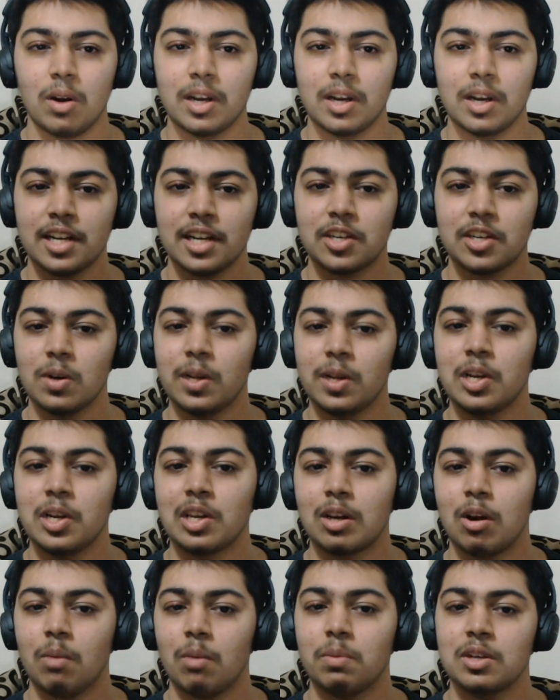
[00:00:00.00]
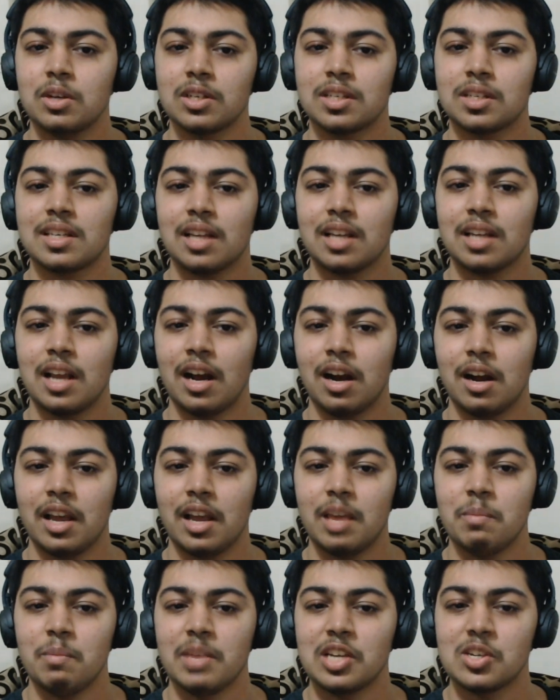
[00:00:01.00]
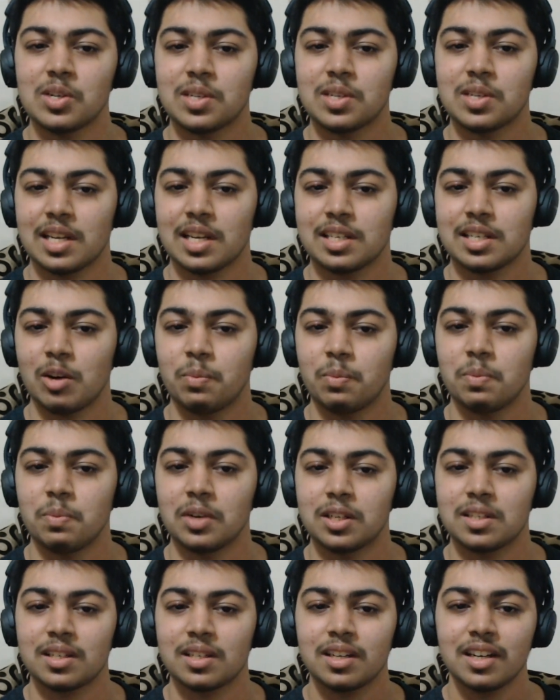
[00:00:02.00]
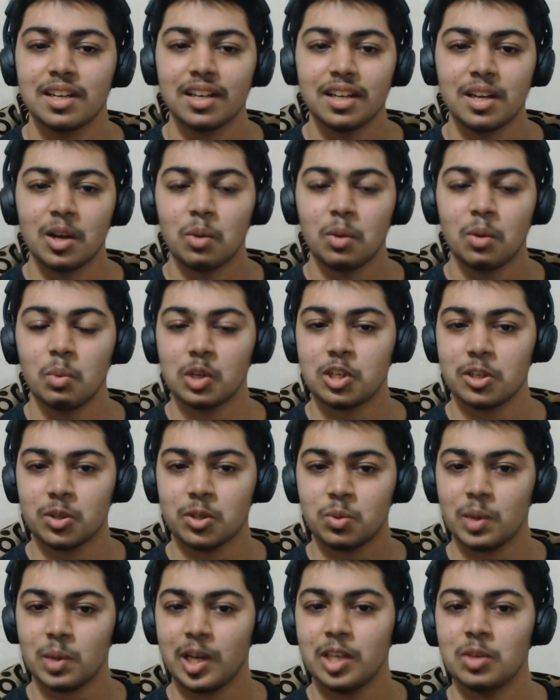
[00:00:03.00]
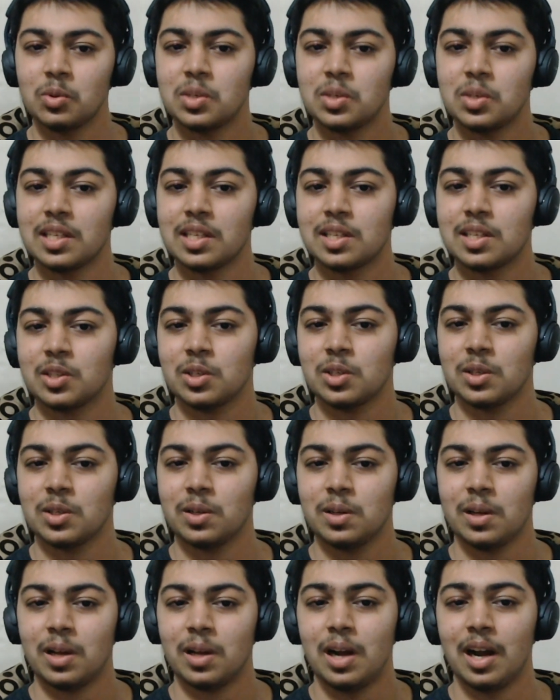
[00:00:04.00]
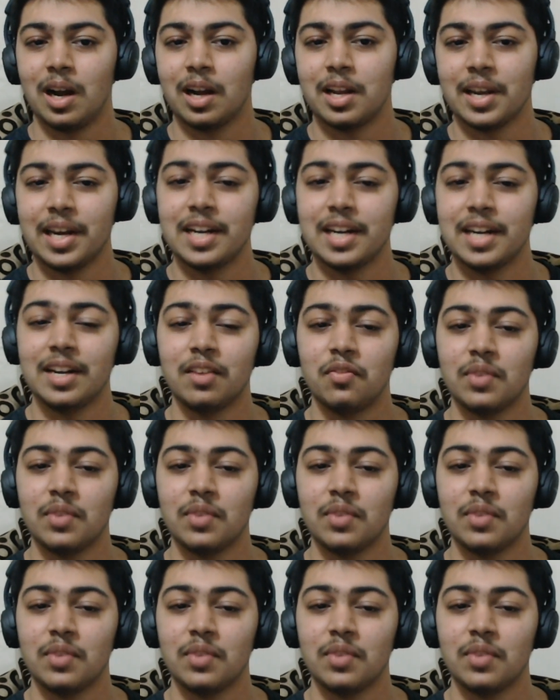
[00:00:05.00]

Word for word: contextually robust uh, images as outputs, which is why you see such a, a great